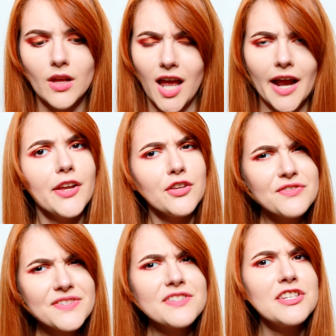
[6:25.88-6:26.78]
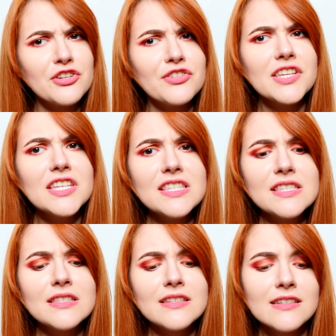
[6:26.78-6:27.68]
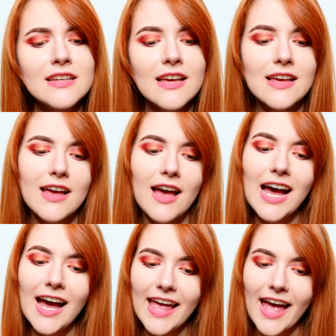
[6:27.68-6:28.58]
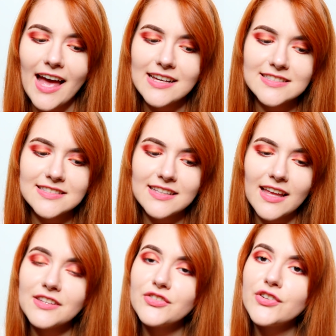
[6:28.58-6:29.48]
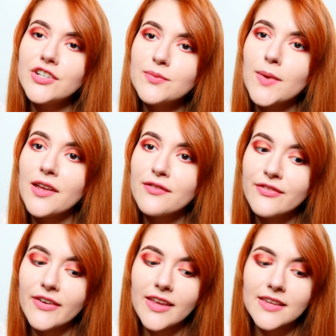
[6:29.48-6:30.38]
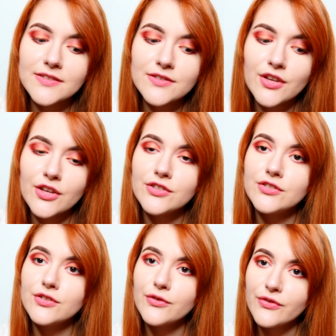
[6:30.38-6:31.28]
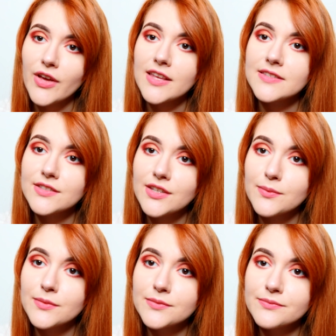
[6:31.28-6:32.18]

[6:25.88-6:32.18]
"Are you serious?" I asked and turned my face to face him.